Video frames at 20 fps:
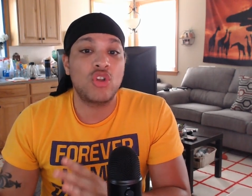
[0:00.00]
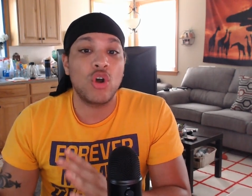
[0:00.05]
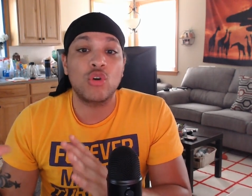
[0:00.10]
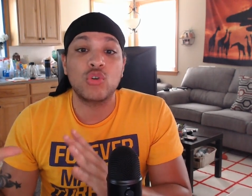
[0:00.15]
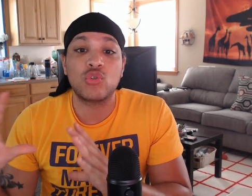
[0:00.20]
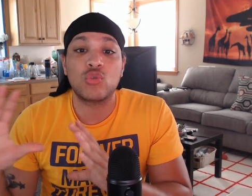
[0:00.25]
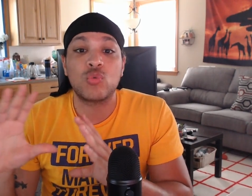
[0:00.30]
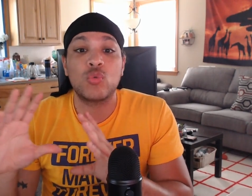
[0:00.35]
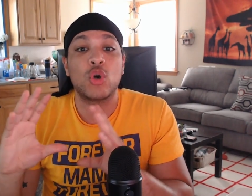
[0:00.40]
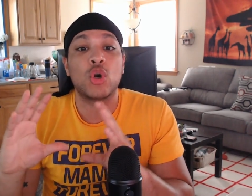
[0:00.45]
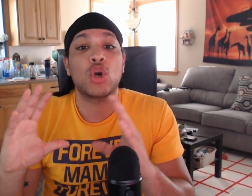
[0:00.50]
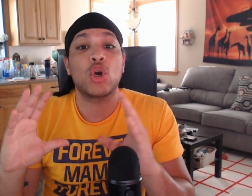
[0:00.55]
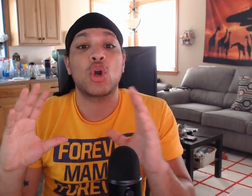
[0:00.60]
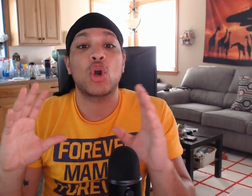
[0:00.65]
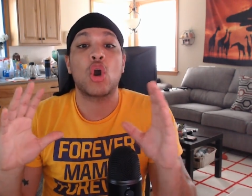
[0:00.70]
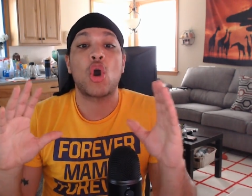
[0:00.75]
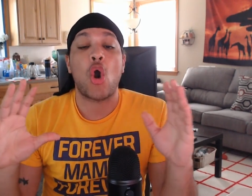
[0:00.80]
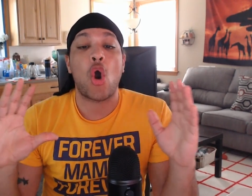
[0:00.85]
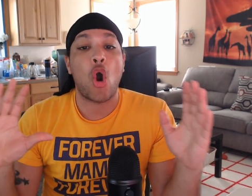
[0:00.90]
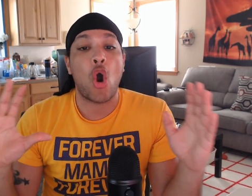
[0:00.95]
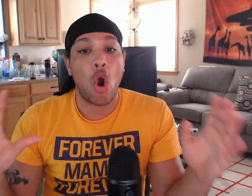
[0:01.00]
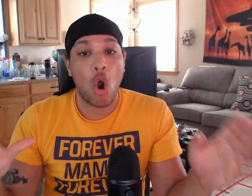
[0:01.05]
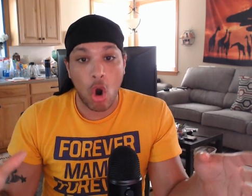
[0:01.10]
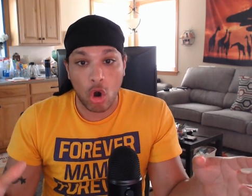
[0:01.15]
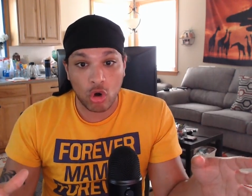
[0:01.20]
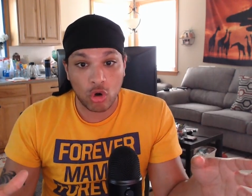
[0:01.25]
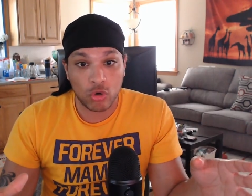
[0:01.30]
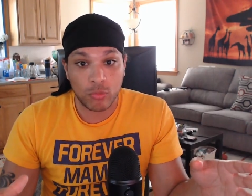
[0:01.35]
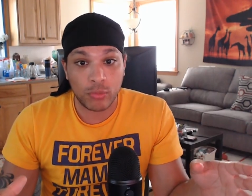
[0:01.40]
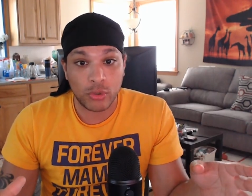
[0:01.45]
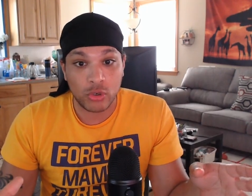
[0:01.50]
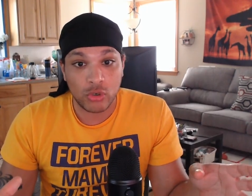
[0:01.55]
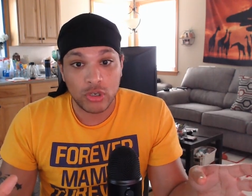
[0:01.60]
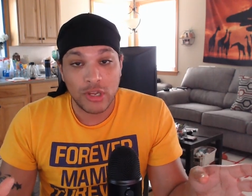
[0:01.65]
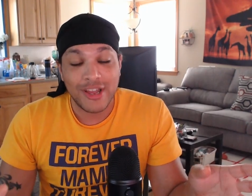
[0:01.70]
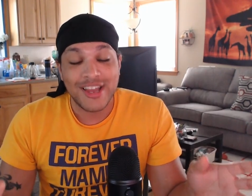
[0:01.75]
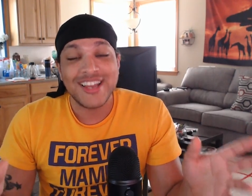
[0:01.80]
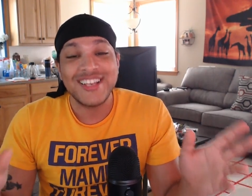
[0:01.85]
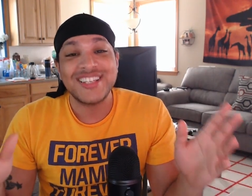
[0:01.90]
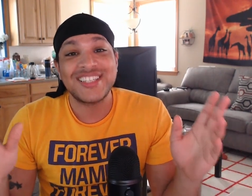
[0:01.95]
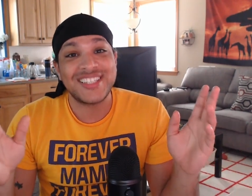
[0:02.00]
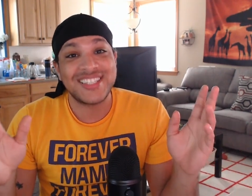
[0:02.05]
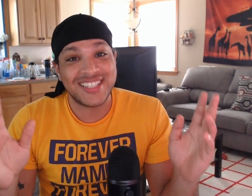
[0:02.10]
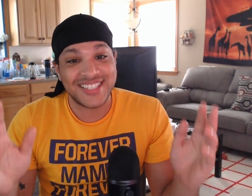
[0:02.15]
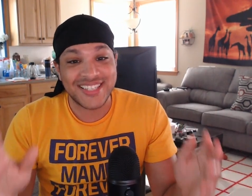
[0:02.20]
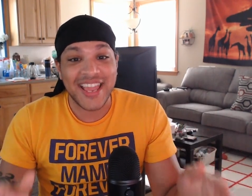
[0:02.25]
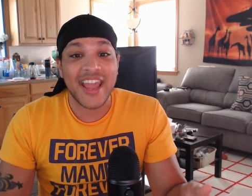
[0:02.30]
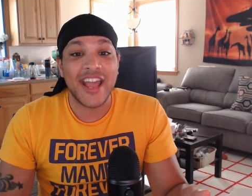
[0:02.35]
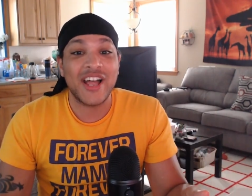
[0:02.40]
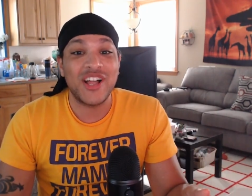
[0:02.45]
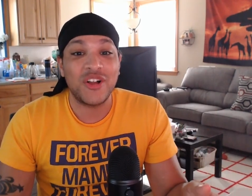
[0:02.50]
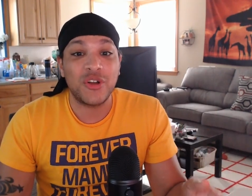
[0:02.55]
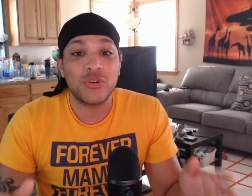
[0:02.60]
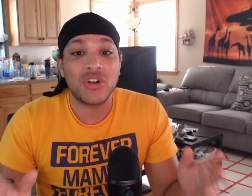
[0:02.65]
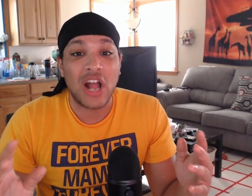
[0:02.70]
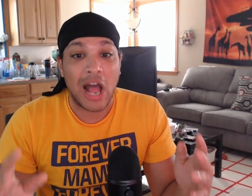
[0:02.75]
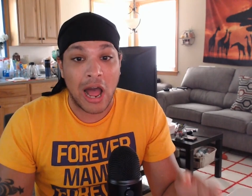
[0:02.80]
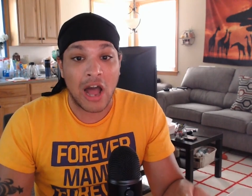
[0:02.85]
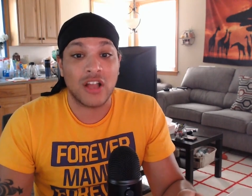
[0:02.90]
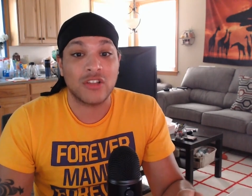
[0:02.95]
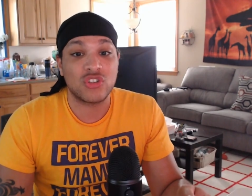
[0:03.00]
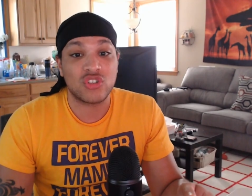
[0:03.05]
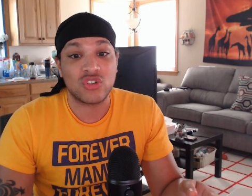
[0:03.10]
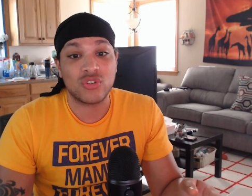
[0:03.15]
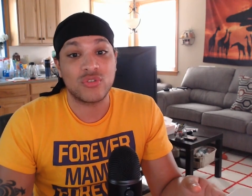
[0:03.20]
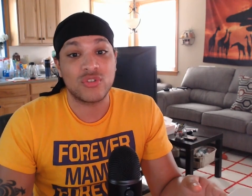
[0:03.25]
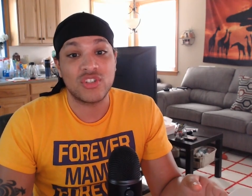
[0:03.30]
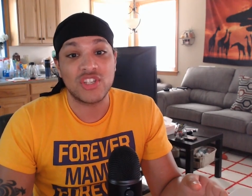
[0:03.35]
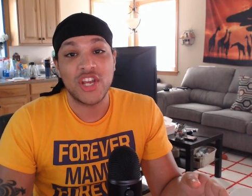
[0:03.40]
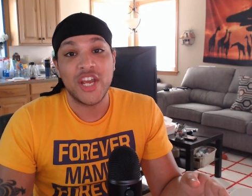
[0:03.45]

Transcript: those were horrible sale consoles.